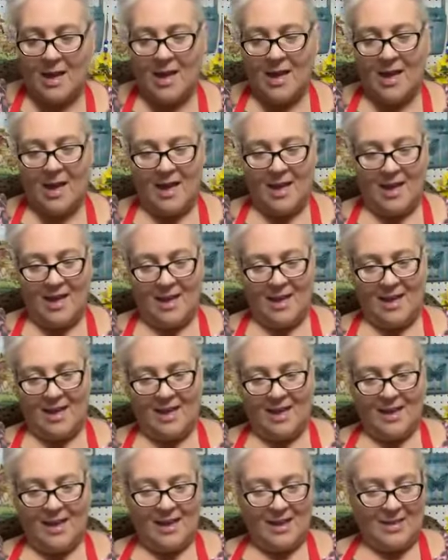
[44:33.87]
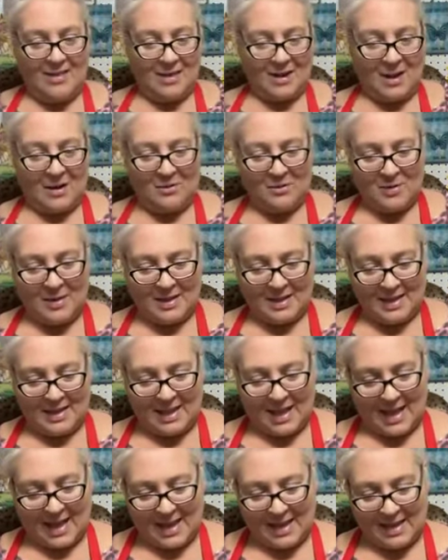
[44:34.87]
That I really
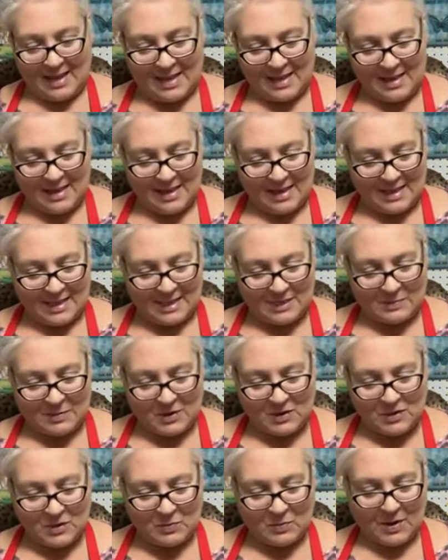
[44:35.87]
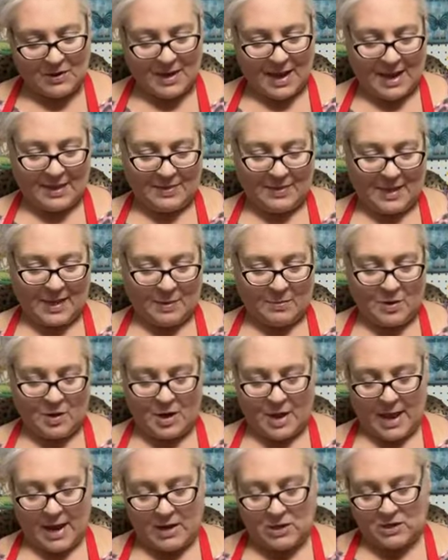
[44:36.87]
like. Especially one that I think I'm
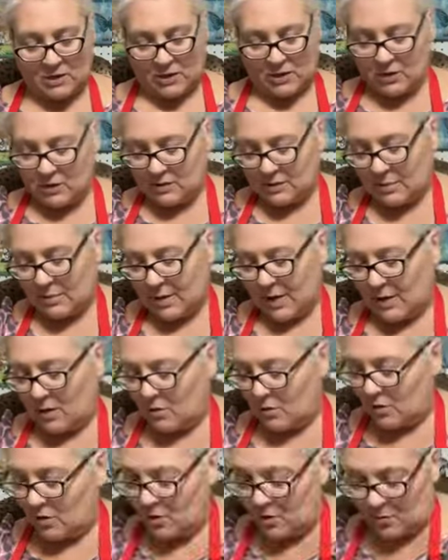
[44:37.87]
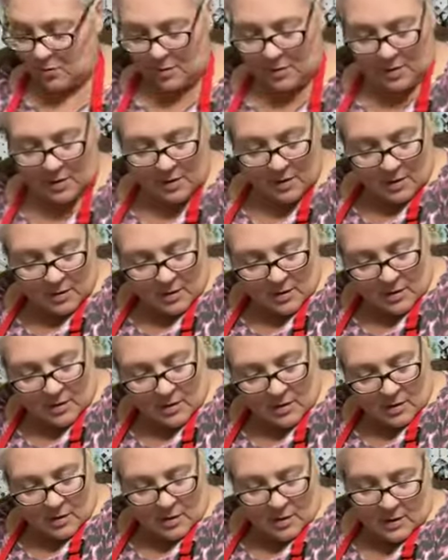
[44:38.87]
going to actually use in my own home.
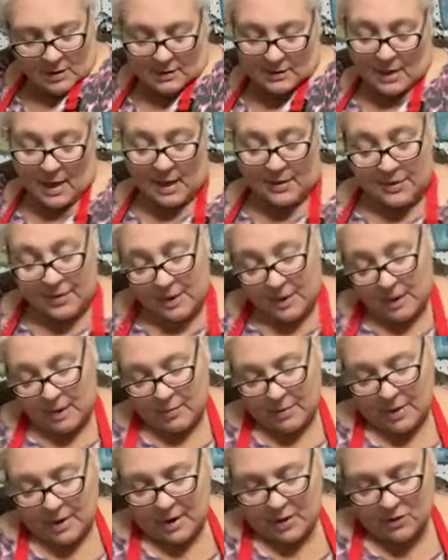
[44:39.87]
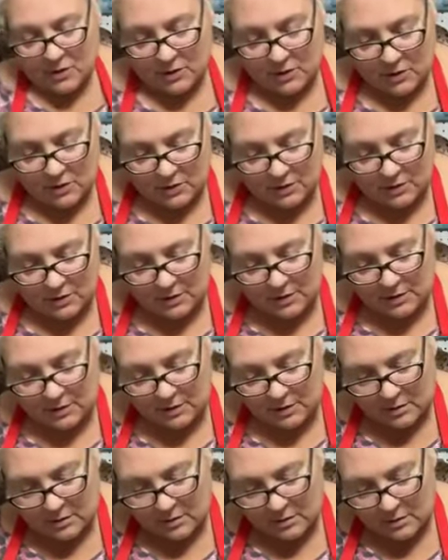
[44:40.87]
I think I may actually use
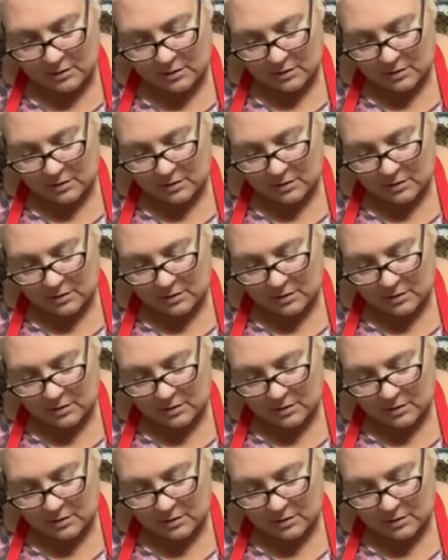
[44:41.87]
this